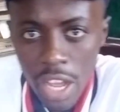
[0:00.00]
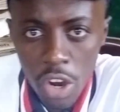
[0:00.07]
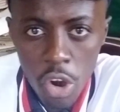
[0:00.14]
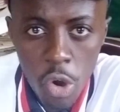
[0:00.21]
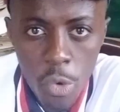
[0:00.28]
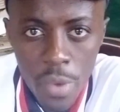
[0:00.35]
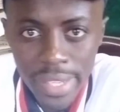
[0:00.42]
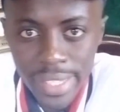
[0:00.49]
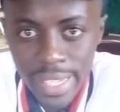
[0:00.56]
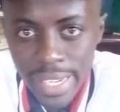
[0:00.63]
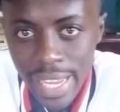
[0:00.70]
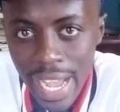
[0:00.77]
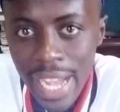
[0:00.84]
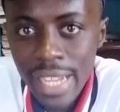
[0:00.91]
are
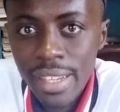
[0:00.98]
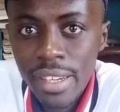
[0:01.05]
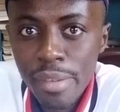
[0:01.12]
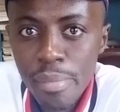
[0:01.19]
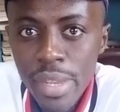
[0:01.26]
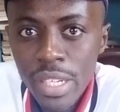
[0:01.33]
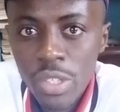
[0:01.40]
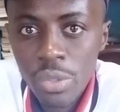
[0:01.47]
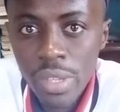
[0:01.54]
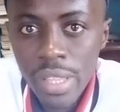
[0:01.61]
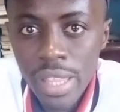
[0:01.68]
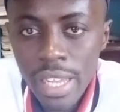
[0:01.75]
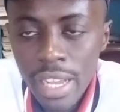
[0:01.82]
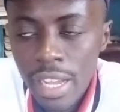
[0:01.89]
always in agreement
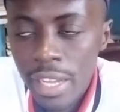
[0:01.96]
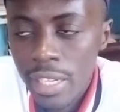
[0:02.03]
with